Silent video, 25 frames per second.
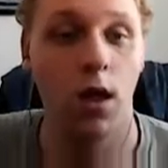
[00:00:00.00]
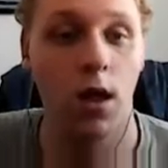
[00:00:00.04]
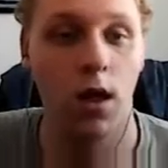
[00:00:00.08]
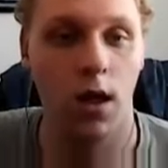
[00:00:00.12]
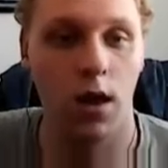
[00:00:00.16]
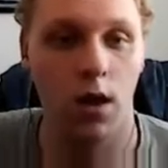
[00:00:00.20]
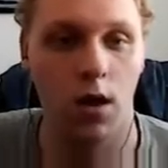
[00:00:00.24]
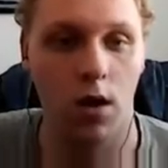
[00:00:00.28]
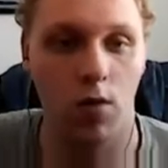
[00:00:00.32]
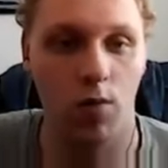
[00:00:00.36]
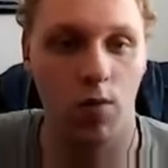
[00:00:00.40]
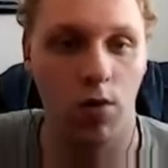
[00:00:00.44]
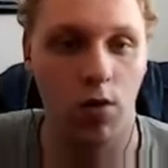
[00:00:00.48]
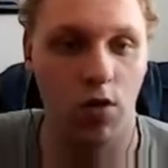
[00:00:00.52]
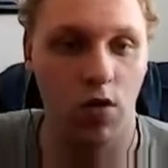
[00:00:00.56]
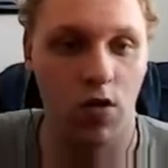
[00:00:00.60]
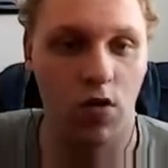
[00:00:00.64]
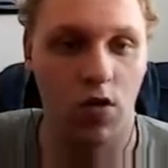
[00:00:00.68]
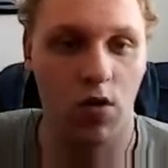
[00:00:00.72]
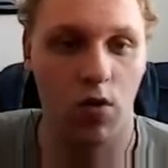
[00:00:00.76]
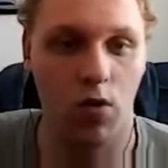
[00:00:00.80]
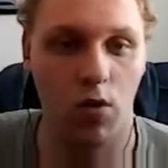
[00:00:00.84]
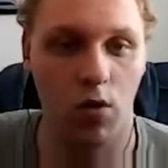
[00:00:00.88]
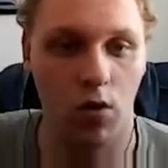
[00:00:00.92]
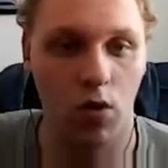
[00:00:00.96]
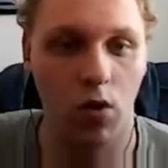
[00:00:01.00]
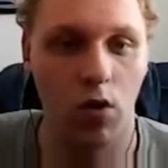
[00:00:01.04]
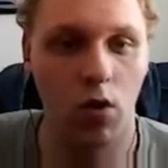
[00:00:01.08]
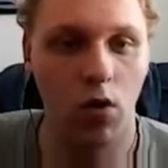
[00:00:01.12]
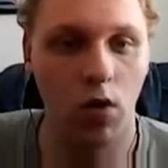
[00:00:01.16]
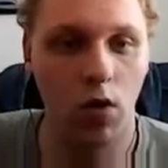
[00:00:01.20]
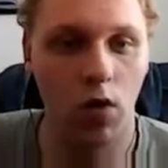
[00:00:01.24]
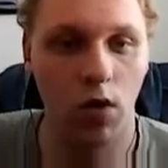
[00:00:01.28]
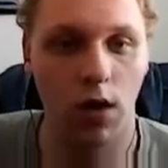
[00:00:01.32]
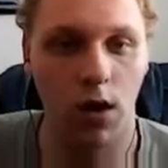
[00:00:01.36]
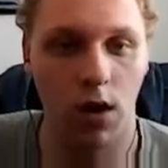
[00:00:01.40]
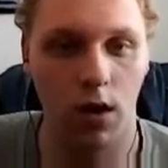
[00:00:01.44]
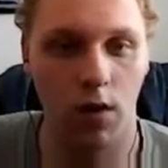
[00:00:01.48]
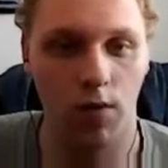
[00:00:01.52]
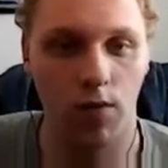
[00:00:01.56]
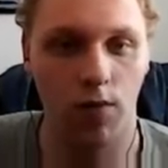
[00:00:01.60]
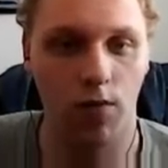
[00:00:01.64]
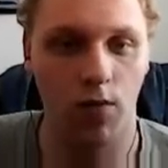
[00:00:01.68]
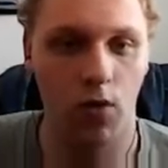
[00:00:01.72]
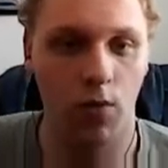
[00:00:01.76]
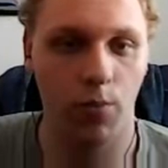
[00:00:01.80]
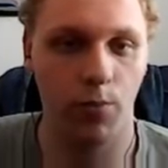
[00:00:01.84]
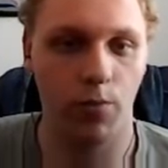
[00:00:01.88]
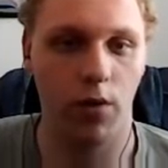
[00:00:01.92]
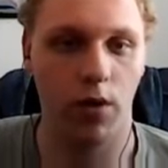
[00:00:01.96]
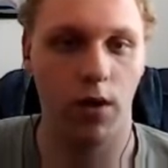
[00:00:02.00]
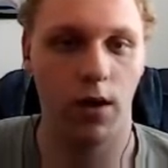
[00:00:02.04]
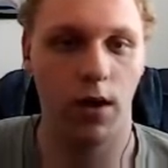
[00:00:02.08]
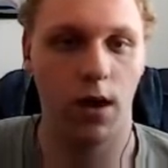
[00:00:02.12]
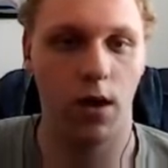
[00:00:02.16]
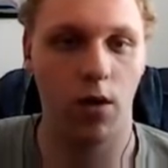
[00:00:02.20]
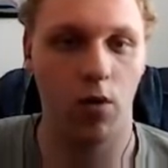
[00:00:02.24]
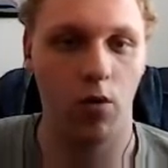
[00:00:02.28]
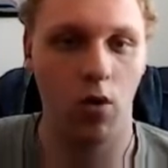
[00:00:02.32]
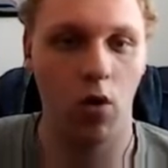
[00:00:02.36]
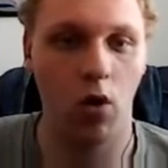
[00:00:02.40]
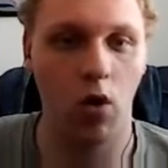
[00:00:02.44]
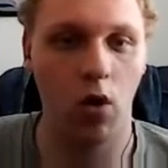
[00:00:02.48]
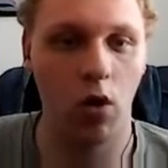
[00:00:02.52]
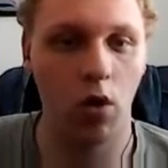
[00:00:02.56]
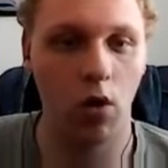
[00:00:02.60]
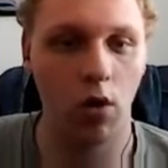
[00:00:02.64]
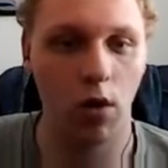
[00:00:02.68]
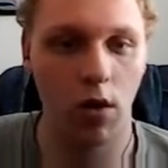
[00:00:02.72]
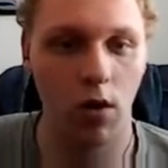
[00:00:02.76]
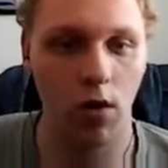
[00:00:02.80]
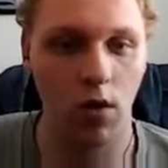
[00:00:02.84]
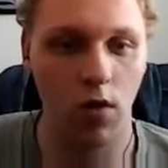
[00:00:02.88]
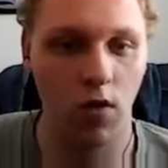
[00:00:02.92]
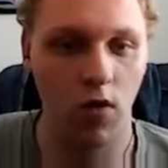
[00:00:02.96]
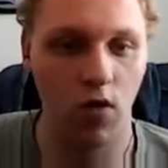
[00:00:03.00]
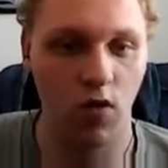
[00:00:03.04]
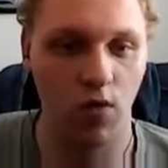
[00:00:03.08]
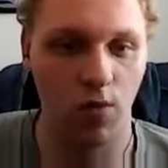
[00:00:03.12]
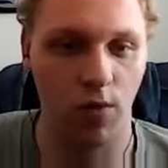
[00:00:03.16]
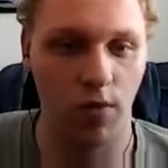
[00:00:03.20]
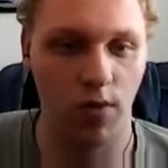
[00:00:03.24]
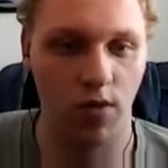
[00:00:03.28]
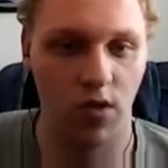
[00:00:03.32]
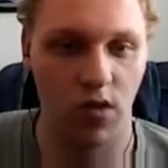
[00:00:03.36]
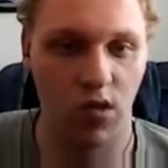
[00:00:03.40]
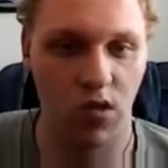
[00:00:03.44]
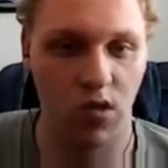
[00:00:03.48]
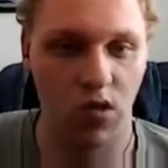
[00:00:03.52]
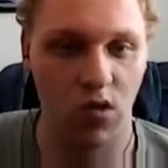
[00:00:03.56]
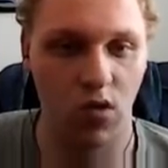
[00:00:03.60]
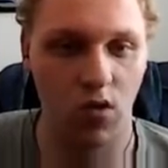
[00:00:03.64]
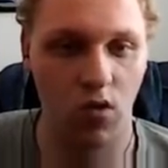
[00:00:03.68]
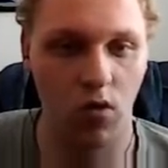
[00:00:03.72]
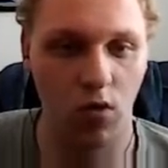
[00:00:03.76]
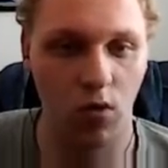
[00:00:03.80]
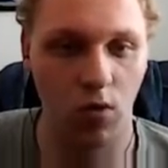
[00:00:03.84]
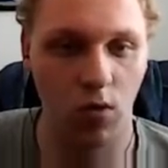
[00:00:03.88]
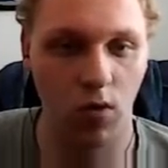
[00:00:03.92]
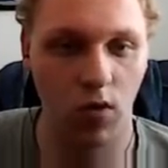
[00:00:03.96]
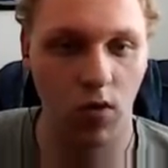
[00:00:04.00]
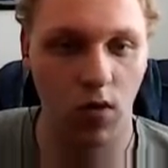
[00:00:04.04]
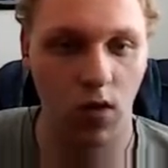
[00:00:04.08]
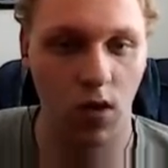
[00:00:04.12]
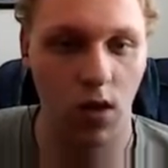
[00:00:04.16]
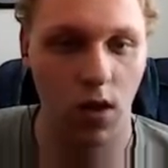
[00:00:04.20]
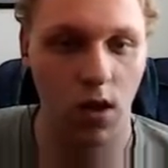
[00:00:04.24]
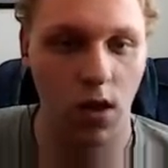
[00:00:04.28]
which is called honk, and it will print out honkers once it's called.